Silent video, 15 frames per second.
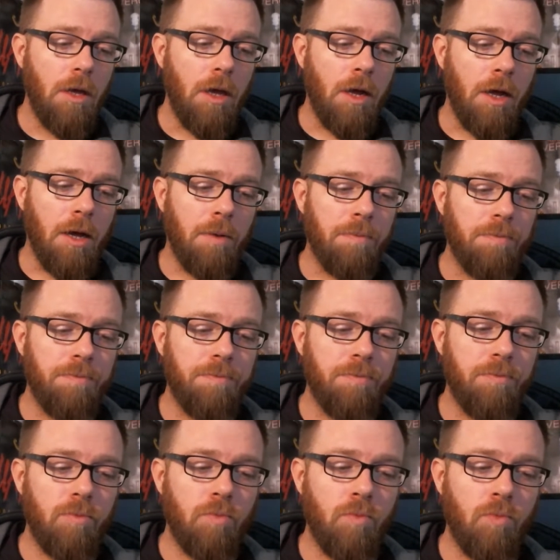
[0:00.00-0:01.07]
Um,
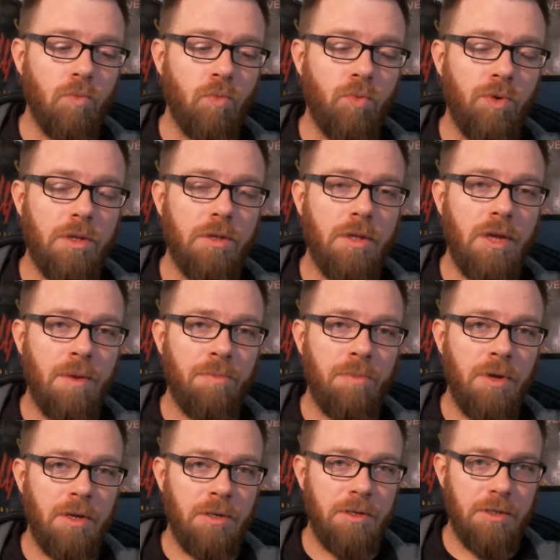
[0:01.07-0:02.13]
with that
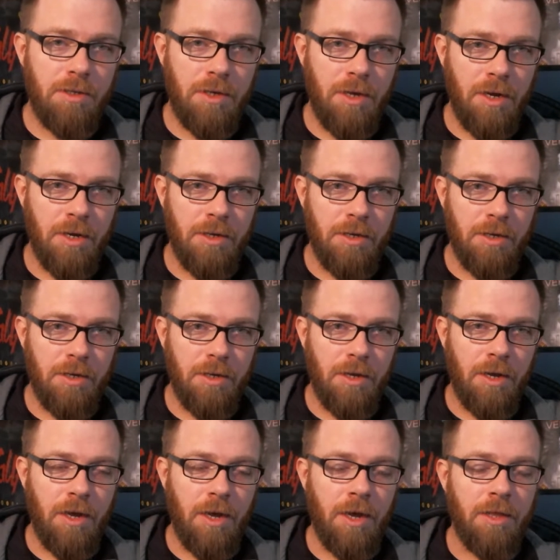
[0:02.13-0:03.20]
being said,
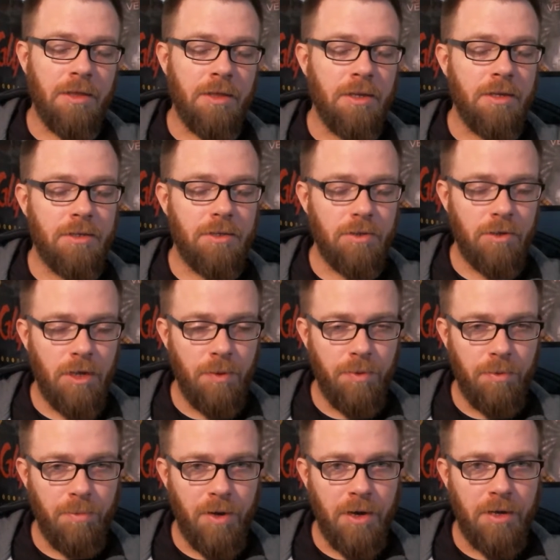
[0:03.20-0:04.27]
and this, keep
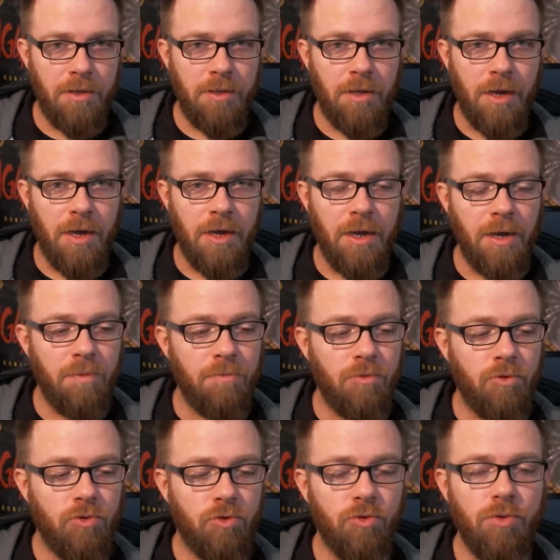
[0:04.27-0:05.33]
in mind, I
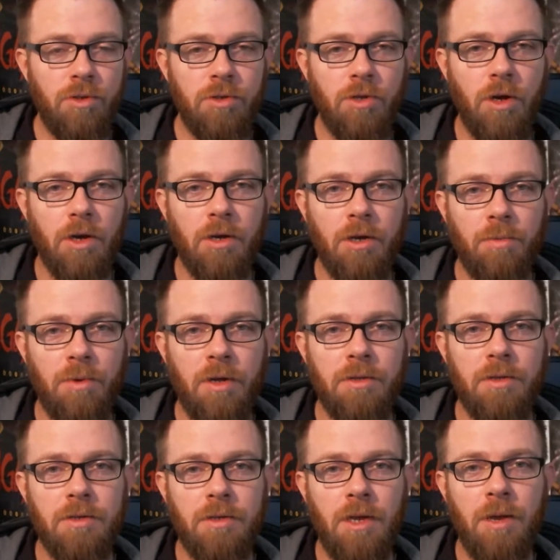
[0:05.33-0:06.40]
am truly talking about
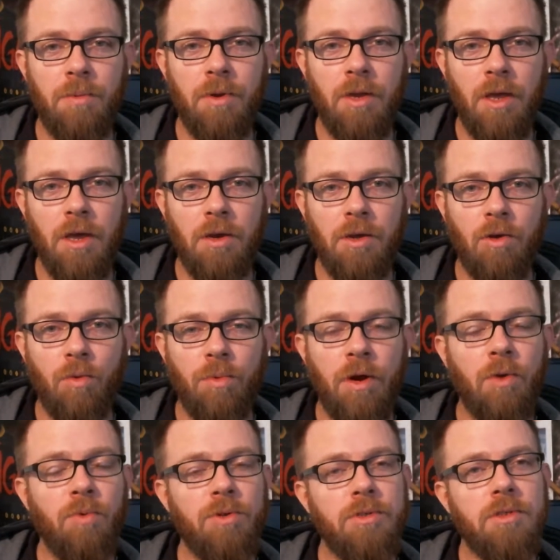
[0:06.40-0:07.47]
this game in handheld, but I
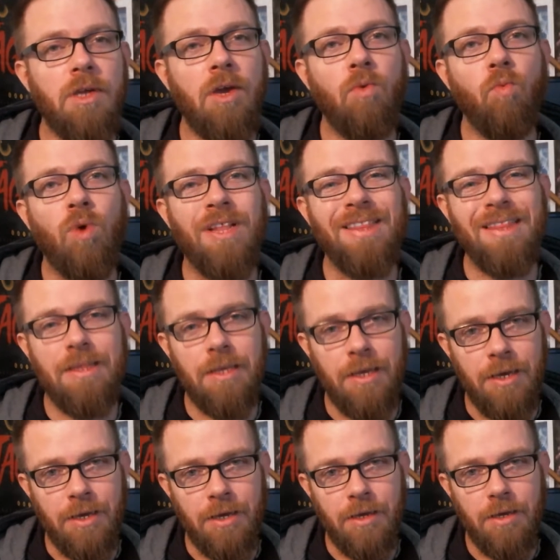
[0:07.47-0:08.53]
will say one
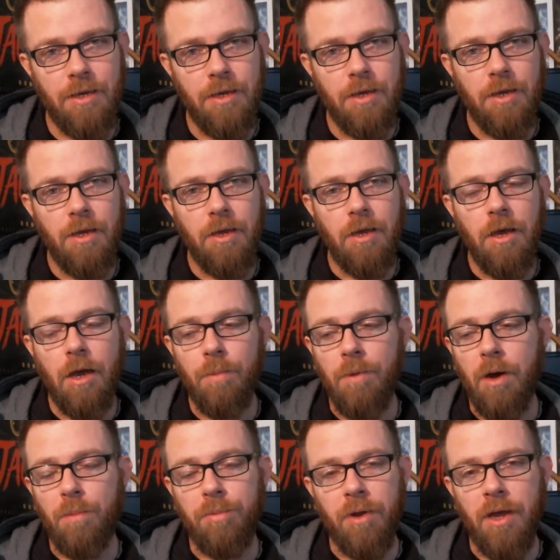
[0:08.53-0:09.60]
thing
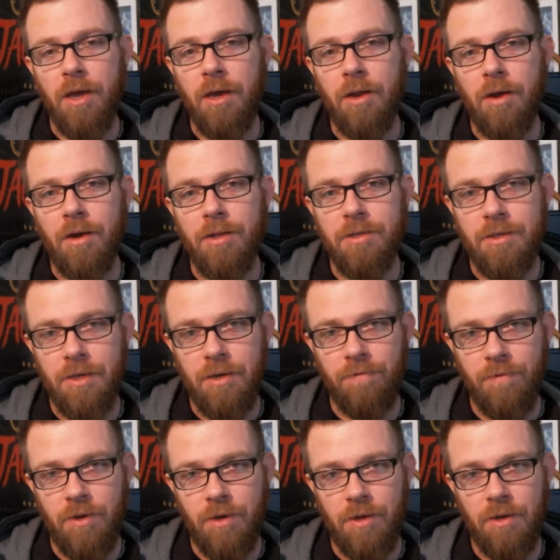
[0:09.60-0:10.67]
about playing it on a
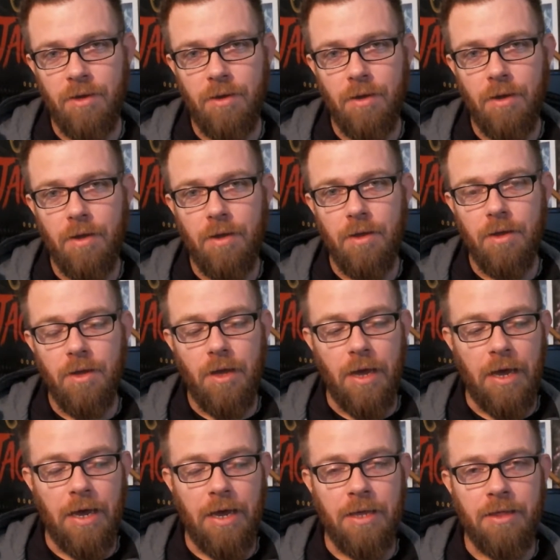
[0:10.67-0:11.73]
TV,
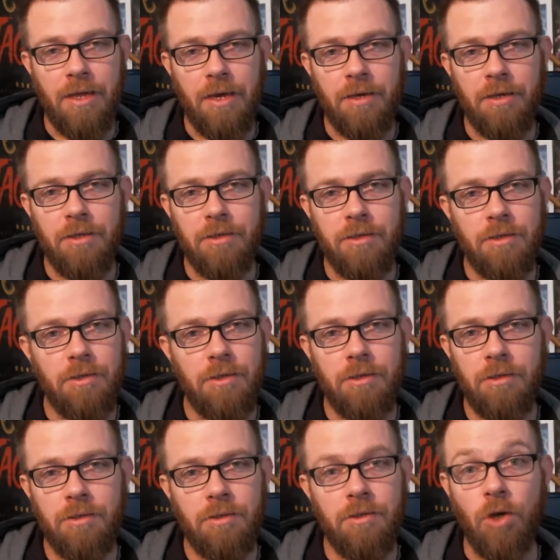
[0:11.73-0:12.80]
and that is
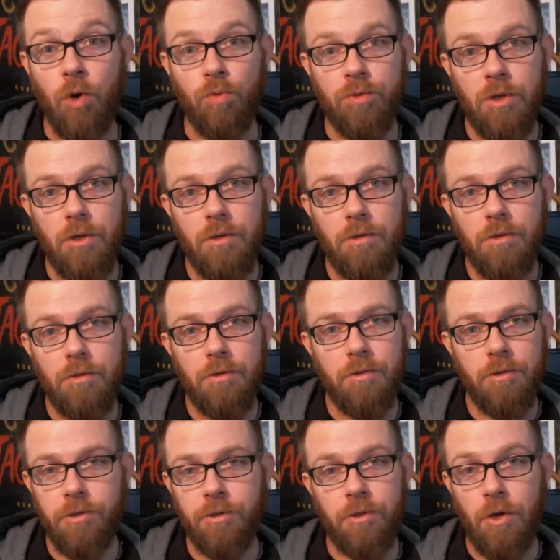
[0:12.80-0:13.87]
don't.
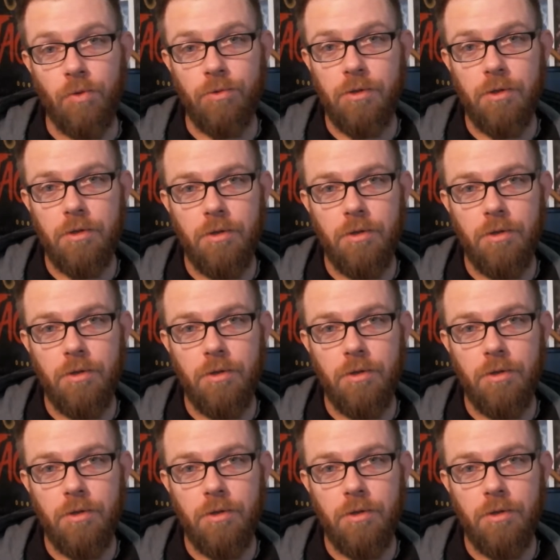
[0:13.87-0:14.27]
Just don't.